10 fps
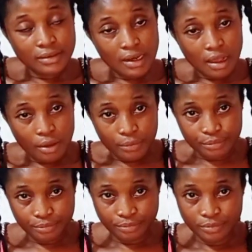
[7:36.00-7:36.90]
Now
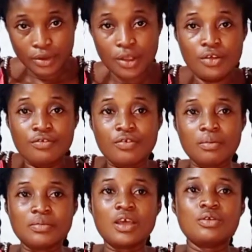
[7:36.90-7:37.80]

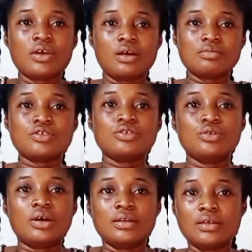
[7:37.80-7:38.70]
from there you come to
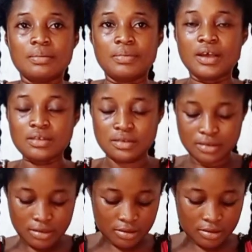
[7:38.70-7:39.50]
your under bust.